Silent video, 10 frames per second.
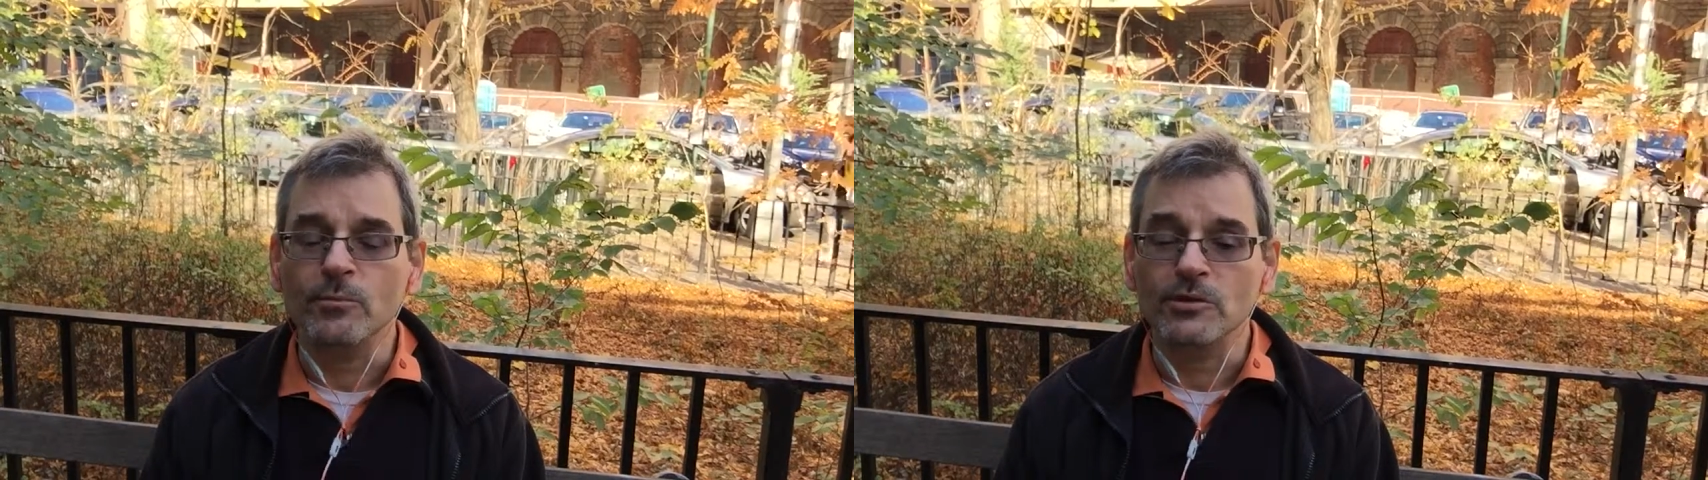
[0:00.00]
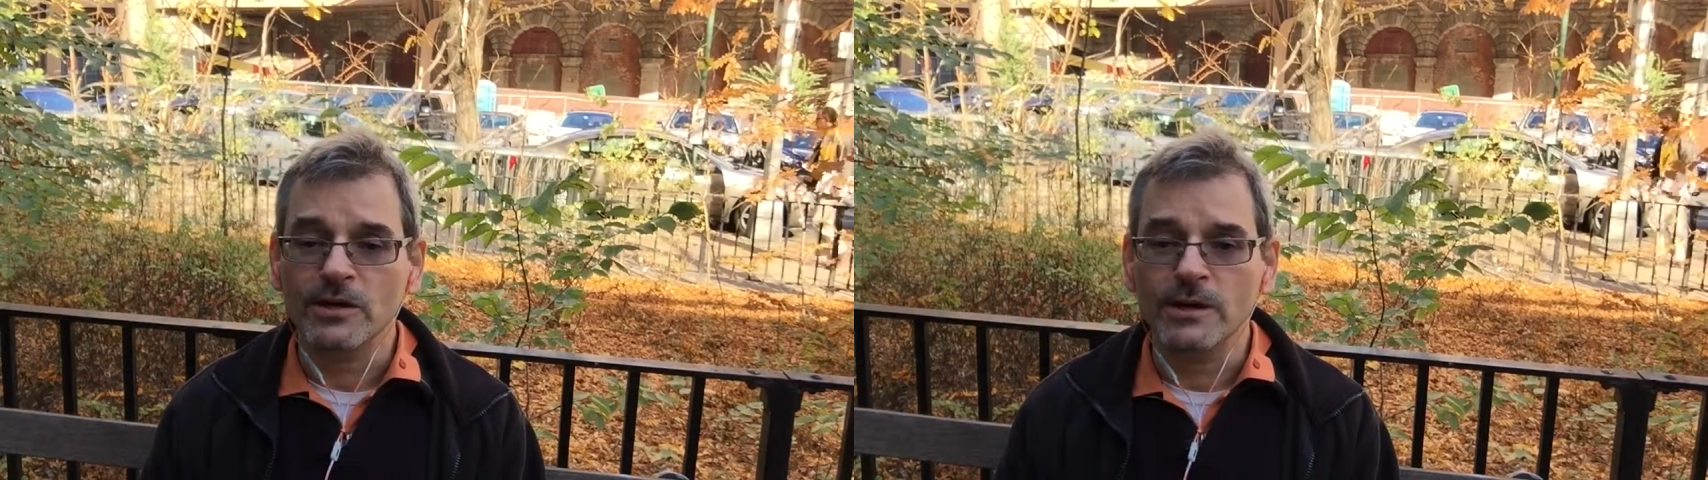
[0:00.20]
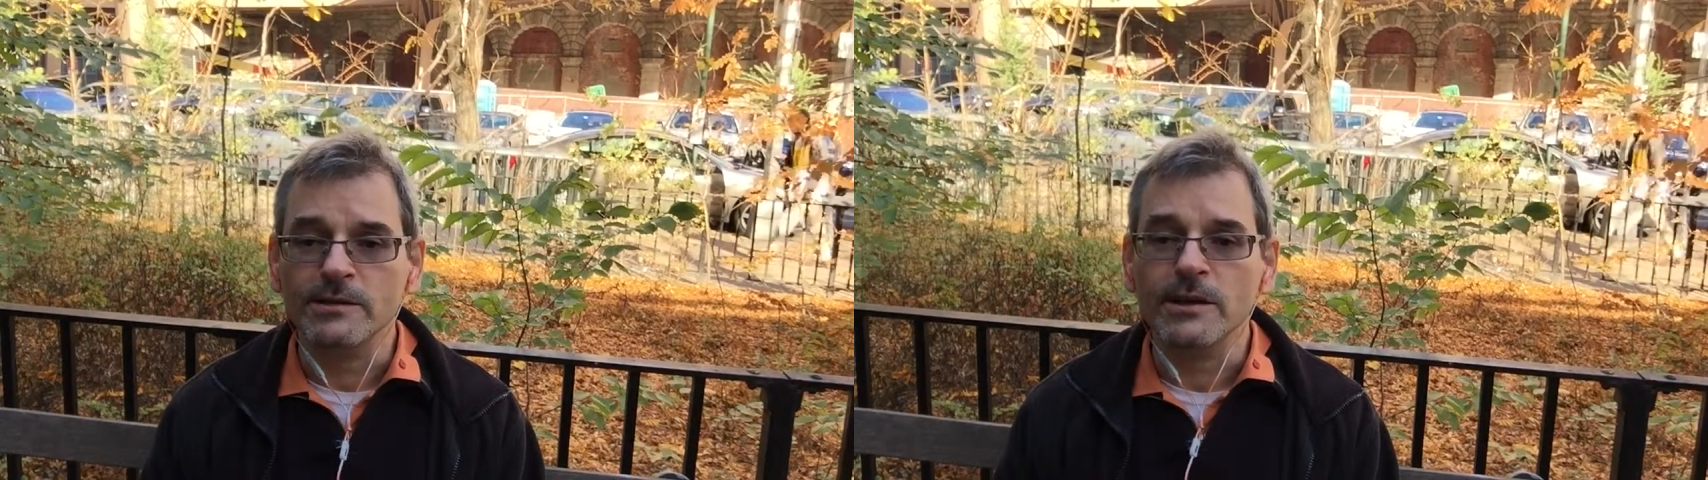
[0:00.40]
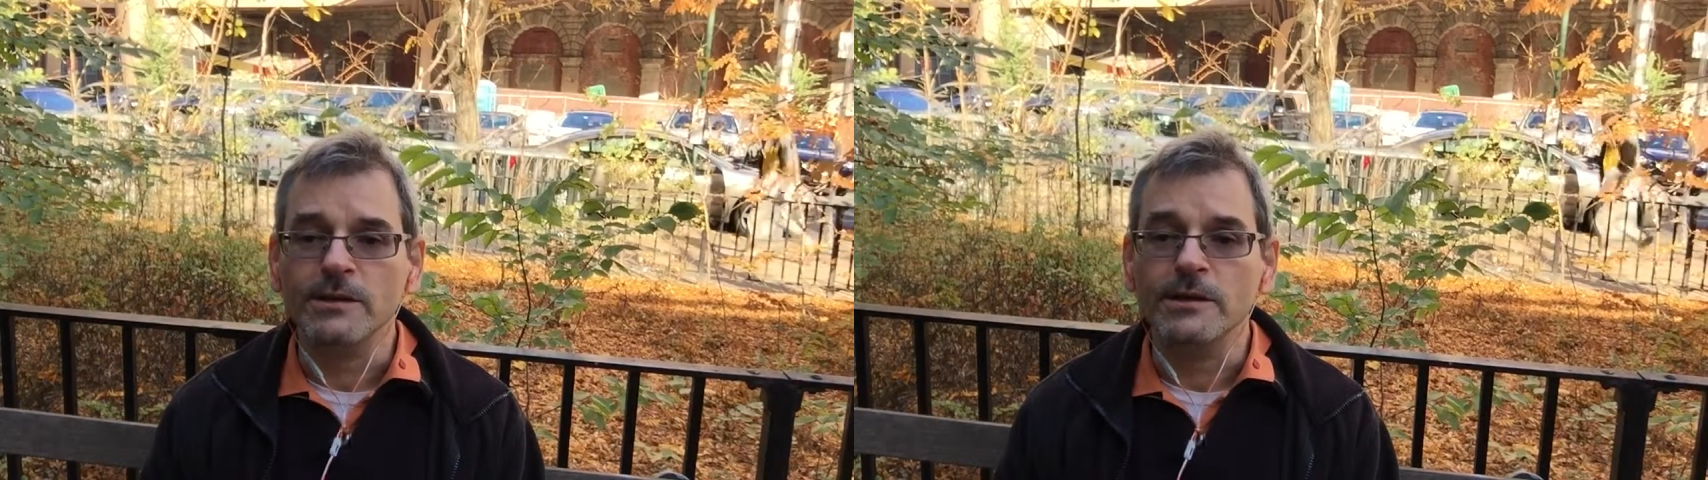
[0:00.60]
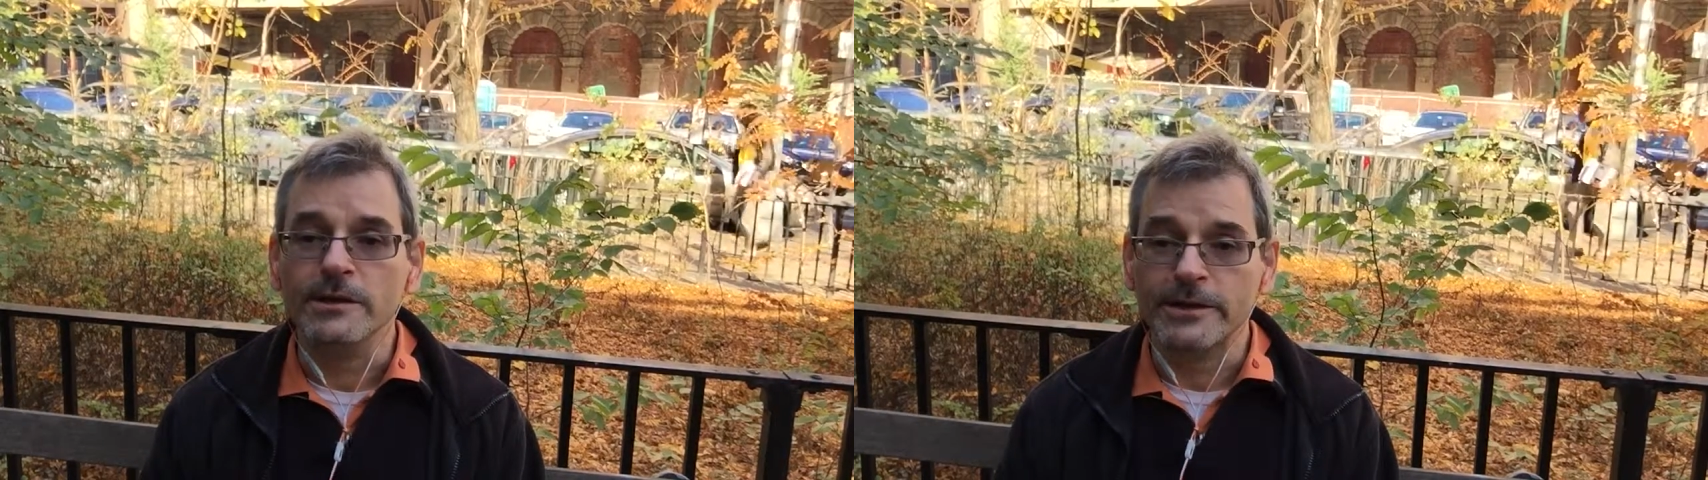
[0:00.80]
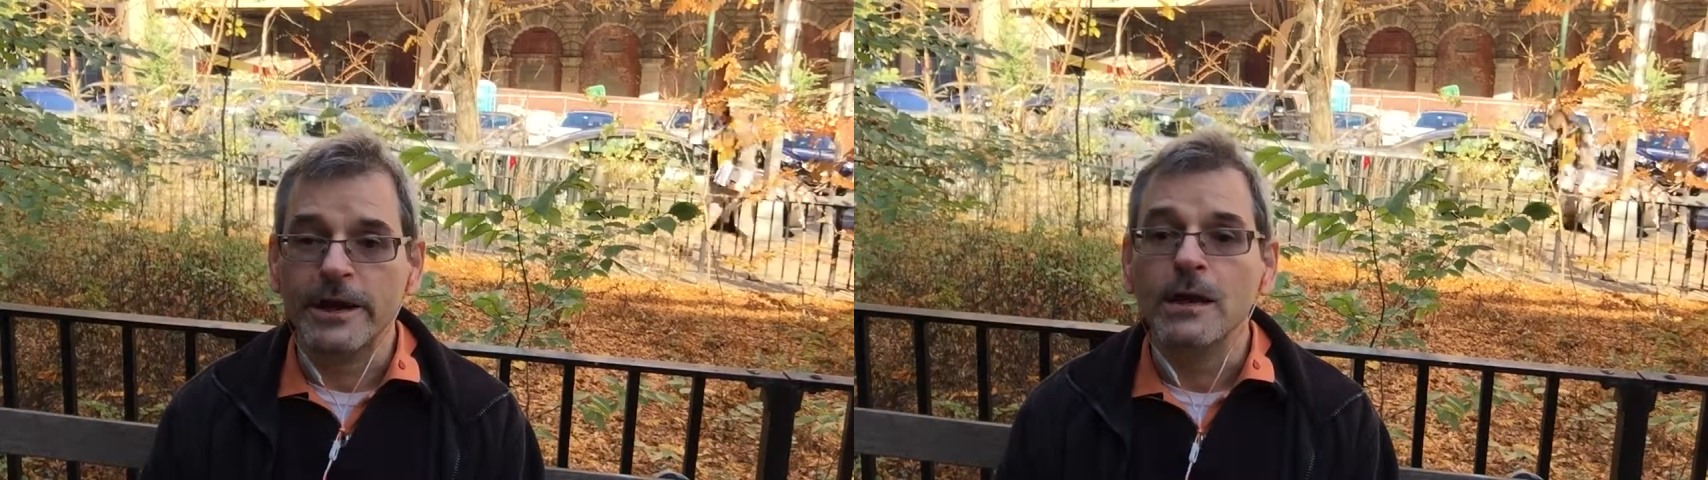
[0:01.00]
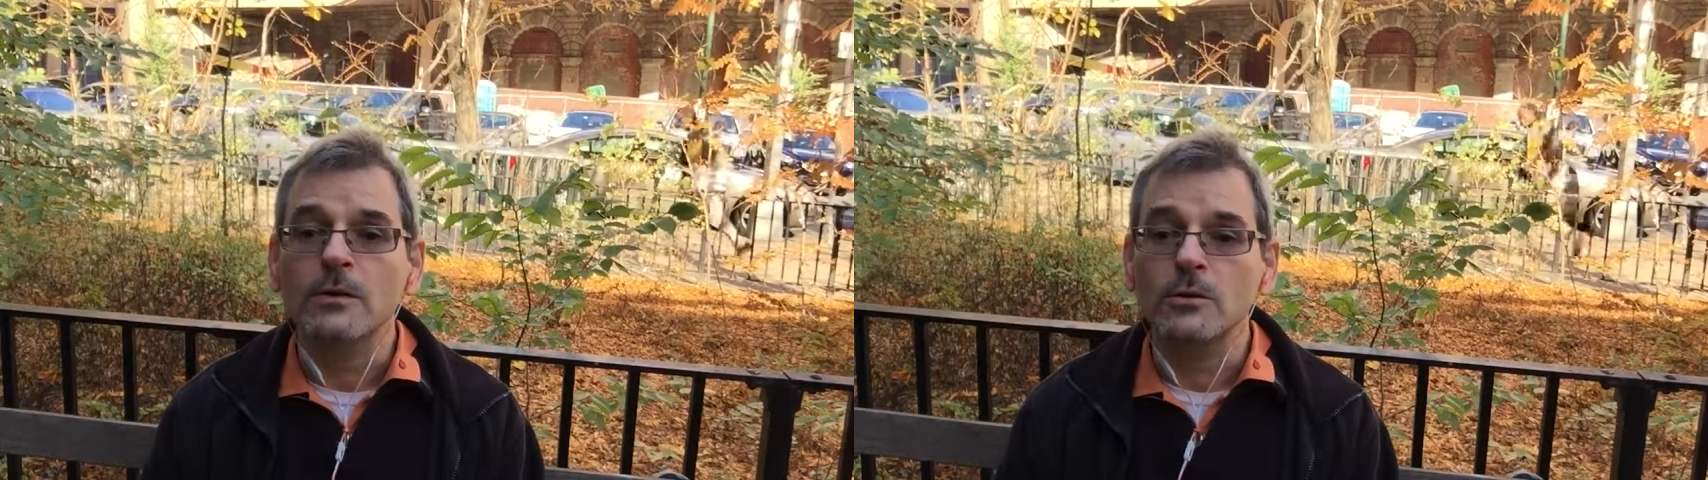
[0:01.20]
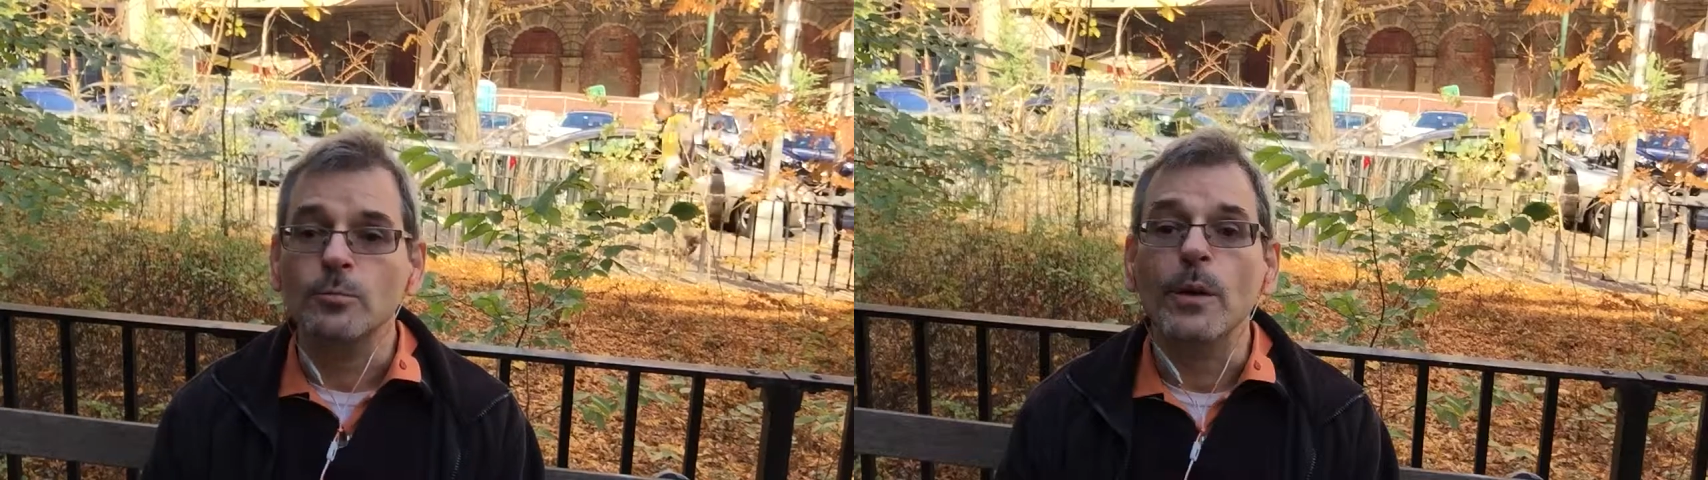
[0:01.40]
which I attended in Cancun,